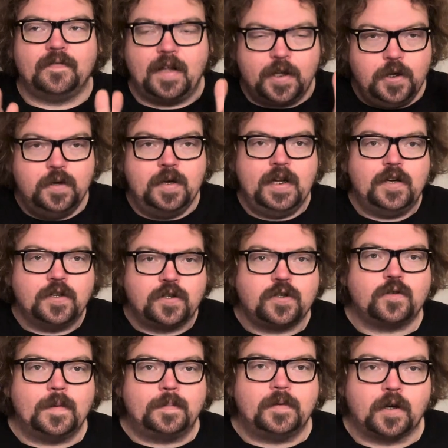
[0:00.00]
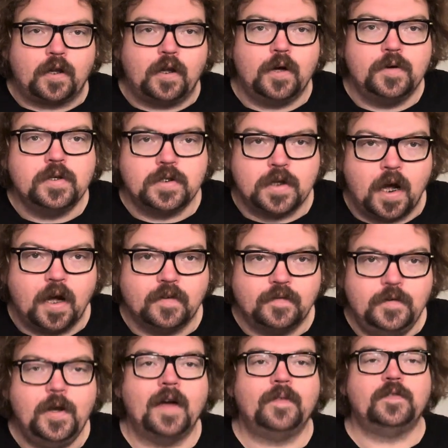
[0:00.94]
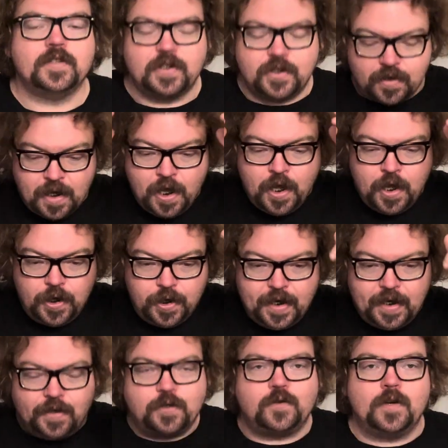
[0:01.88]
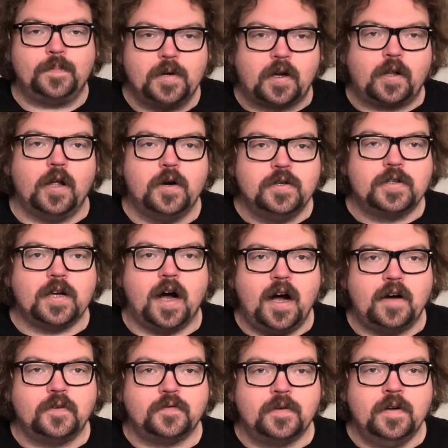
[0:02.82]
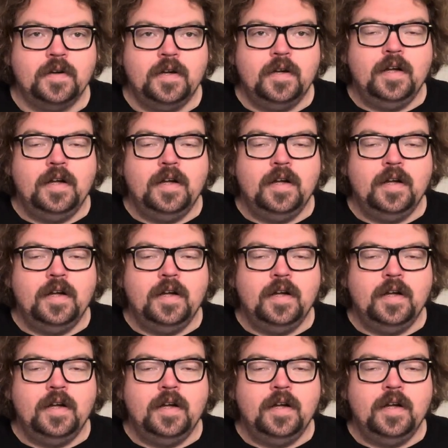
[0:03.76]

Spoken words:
like, you need to strip their clothes off. You need to strip your clothes off.